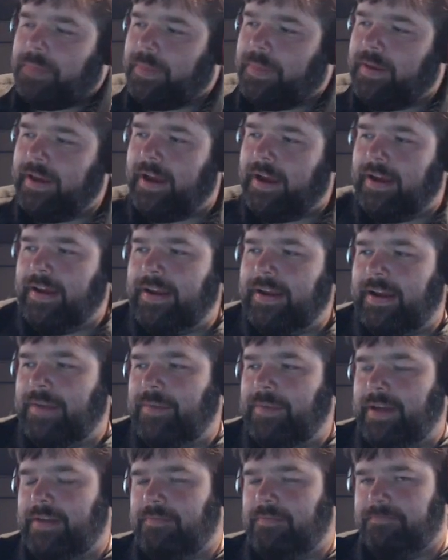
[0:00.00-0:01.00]
Yeah, and I
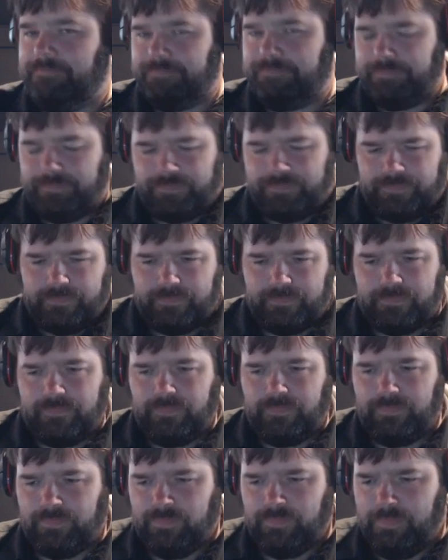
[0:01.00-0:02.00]
mean,
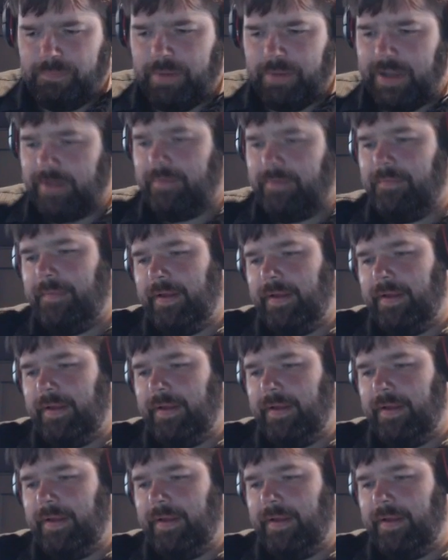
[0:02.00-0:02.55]
but